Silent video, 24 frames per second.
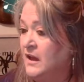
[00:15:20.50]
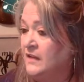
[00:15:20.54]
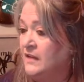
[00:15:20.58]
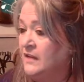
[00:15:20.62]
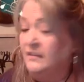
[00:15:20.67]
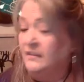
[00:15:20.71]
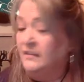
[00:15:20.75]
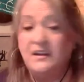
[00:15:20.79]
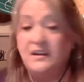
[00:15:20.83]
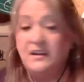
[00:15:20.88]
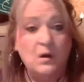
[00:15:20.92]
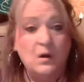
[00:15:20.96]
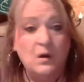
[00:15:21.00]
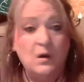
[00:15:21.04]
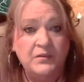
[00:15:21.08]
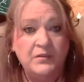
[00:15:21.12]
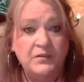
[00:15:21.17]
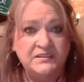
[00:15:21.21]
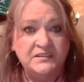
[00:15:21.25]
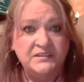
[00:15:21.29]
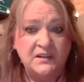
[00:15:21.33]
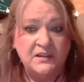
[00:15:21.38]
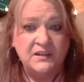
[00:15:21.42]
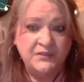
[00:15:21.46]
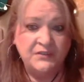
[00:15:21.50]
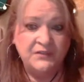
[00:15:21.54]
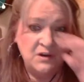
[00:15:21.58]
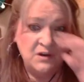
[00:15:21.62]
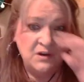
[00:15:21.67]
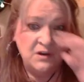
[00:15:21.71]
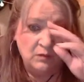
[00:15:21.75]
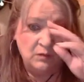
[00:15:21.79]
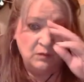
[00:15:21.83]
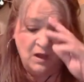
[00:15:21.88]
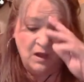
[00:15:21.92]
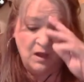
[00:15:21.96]
Let go of the stuff that
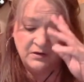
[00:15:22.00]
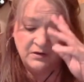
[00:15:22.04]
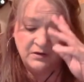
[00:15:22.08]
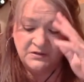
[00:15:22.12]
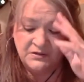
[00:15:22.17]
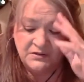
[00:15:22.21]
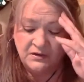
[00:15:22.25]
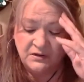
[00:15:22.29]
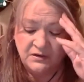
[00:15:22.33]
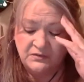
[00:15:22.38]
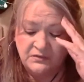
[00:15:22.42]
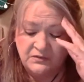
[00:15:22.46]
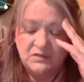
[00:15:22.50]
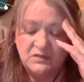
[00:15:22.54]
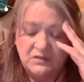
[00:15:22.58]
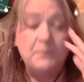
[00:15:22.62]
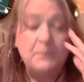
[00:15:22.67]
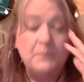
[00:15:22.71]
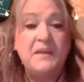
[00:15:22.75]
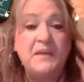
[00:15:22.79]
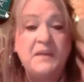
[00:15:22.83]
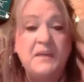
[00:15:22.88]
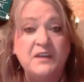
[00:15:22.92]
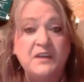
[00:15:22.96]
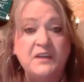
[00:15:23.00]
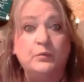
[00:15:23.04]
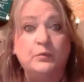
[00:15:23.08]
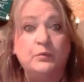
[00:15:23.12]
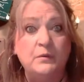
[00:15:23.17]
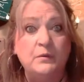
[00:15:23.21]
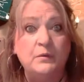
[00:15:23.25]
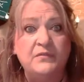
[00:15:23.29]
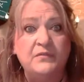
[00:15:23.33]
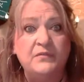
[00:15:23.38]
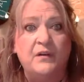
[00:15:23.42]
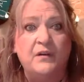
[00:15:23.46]
no longer serves you and make
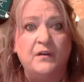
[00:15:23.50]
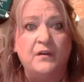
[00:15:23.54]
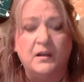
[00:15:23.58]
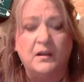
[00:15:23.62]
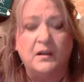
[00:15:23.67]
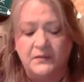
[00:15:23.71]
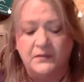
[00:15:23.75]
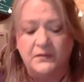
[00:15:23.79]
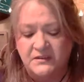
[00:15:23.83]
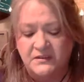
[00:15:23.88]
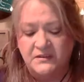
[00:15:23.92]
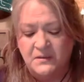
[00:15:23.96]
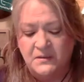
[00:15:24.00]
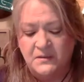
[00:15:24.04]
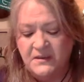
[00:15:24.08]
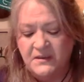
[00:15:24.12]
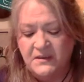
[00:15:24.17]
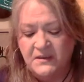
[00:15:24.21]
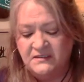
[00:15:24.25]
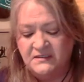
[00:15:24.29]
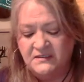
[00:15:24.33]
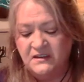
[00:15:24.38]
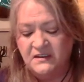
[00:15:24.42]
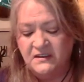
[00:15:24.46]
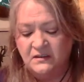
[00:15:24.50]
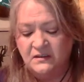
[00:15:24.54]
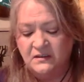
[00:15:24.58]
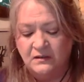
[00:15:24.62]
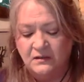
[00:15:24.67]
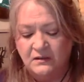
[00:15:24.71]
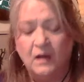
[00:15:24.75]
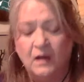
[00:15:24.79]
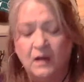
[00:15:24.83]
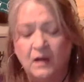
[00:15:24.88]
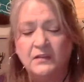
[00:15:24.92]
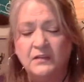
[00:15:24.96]
room for all of this amazing,
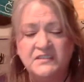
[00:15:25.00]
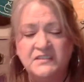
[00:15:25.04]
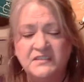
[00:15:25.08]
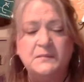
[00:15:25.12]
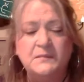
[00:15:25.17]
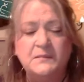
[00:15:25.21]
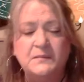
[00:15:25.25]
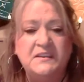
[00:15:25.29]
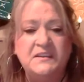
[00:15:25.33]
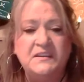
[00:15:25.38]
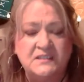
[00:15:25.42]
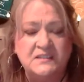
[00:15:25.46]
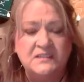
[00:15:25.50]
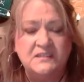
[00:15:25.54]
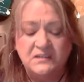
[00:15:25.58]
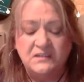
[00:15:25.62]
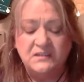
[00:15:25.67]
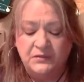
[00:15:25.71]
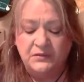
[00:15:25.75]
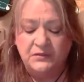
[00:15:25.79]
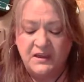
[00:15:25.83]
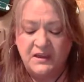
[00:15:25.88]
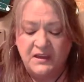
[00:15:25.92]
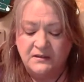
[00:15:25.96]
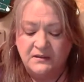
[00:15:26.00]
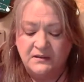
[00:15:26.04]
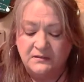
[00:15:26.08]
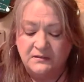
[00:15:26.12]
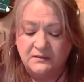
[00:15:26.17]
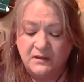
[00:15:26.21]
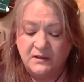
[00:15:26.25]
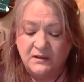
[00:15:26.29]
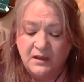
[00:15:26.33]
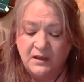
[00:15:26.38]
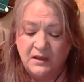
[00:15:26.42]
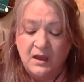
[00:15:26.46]
all of these amazing new things.
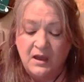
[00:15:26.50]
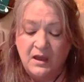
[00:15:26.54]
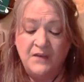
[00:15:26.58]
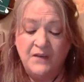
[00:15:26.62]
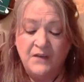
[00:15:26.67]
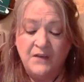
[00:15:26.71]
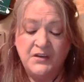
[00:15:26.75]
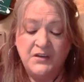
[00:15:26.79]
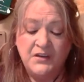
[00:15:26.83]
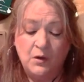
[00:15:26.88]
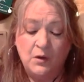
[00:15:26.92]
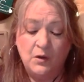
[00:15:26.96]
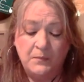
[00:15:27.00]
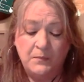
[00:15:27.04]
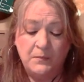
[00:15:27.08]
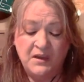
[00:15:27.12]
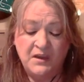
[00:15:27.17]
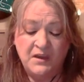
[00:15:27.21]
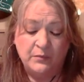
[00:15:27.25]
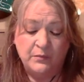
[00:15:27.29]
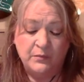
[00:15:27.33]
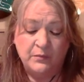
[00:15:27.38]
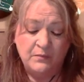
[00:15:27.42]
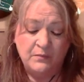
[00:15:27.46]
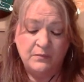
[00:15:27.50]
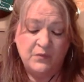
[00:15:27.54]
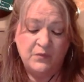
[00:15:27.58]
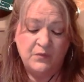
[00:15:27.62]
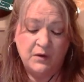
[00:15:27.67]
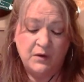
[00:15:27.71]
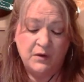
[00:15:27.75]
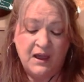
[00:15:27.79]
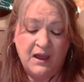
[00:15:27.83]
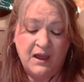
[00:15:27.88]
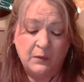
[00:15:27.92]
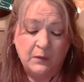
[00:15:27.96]
Mm-hmm. If you don't make room
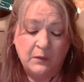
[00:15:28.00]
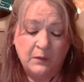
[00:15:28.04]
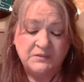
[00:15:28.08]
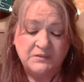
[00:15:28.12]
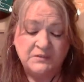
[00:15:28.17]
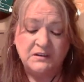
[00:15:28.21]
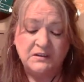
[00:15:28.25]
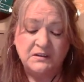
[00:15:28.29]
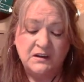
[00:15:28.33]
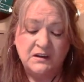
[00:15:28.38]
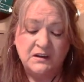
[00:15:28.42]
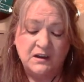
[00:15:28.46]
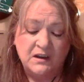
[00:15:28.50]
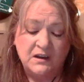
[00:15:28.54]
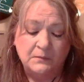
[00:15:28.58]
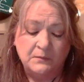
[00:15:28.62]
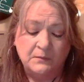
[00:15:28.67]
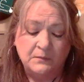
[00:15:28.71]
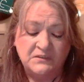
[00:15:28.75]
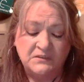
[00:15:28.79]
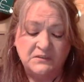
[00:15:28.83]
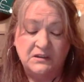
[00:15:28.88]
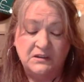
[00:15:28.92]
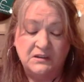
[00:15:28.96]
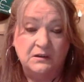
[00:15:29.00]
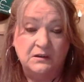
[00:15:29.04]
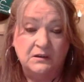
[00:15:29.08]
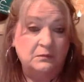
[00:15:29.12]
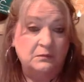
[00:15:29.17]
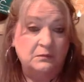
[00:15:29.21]
for it, how is it going to come to you?